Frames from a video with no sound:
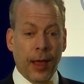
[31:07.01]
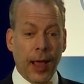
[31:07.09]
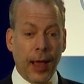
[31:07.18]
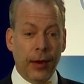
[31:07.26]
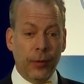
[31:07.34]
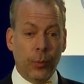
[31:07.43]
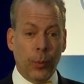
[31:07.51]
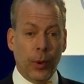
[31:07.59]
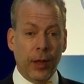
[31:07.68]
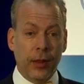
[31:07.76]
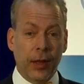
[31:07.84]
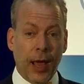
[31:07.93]
And
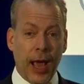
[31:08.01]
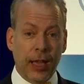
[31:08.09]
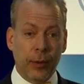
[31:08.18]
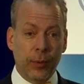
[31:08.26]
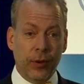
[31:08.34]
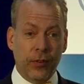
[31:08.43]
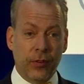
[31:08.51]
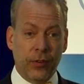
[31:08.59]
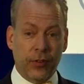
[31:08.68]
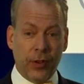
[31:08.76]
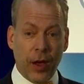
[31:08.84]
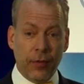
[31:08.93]
when the hacking was
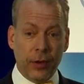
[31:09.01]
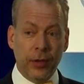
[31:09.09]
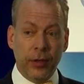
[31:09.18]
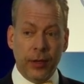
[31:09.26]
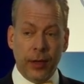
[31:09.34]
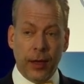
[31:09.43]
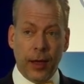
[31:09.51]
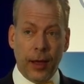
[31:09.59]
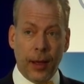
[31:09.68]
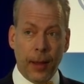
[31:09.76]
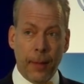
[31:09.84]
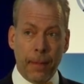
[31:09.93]
discovered,
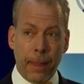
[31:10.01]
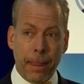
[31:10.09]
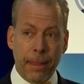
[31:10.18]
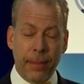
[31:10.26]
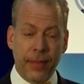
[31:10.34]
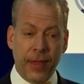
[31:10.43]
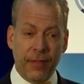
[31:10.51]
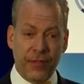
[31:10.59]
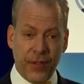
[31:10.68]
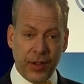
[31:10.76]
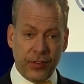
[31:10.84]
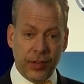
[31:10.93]
they
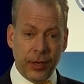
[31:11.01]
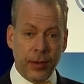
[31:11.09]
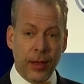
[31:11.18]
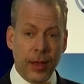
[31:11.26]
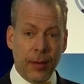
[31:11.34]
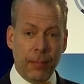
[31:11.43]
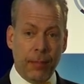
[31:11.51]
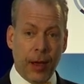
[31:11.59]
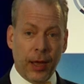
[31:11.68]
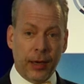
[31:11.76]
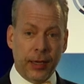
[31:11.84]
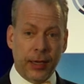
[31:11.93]
fixed it,
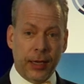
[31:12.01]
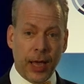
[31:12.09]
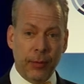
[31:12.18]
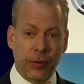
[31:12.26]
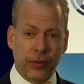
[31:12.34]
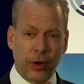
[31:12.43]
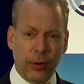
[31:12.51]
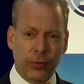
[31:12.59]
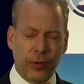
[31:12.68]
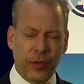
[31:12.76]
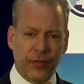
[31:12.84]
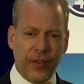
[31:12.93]
but came to terms
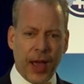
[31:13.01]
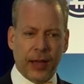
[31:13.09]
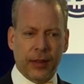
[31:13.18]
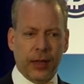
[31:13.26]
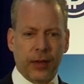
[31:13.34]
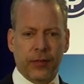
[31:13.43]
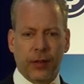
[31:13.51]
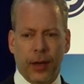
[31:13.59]
with the fact that